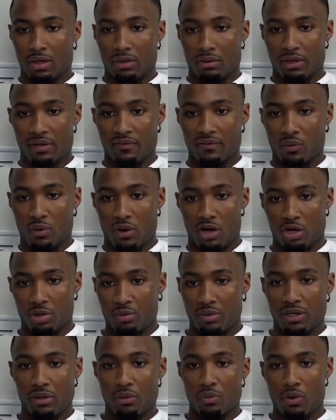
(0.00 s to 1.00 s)
even with her
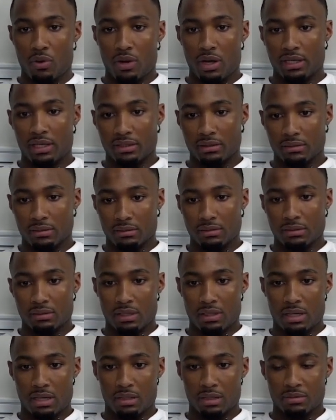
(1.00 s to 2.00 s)
being 1,
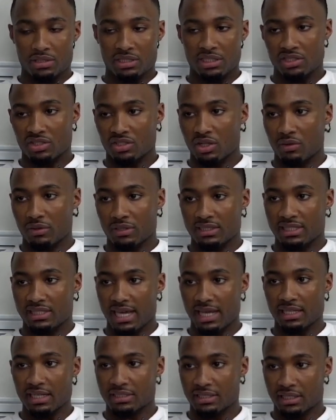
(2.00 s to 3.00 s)
she's so
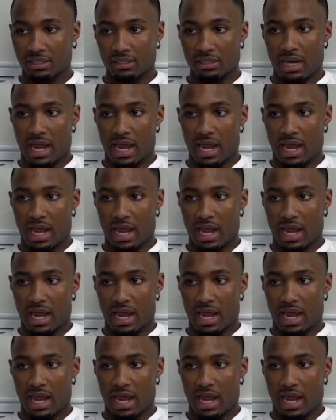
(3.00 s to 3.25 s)
intelligent.